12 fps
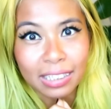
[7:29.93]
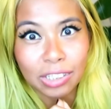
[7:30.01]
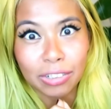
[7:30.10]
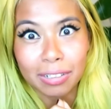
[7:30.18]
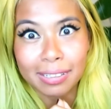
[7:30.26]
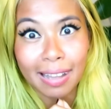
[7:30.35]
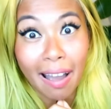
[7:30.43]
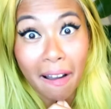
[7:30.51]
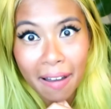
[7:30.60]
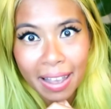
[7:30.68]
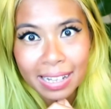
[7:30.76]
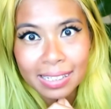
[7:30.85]
It's just the
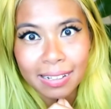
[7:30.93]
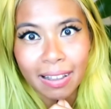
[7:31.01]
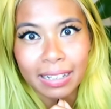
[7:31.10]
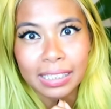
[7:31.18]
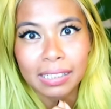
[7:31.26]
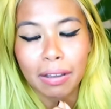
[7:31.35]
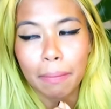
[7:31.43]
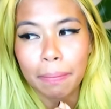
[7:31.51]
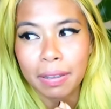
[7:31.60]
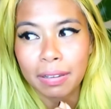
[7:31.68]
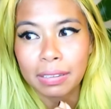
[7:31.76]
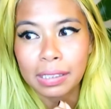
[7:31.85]
eyes lights up
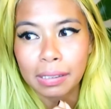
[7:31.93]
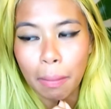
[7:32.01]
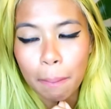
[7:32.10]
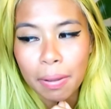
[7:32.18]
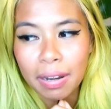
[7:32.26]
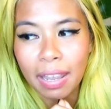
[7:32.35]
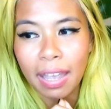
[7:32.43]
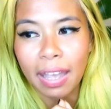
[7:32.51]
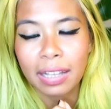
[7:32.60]
because somebody